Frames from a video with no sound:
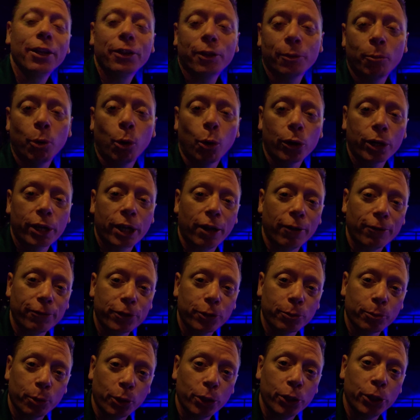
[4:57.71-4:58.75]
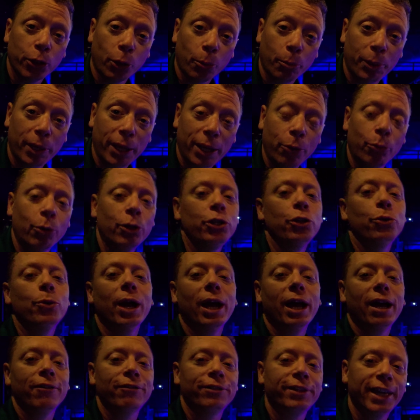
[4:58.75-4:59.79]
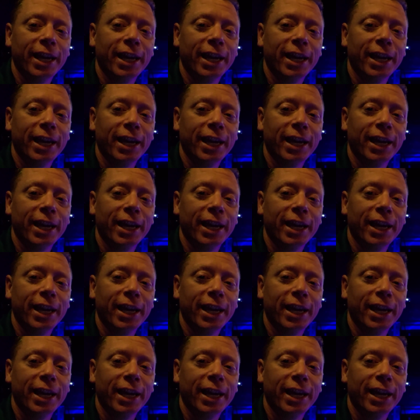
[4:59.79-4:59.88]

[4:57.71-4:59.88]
the more comfortable you'll be when you have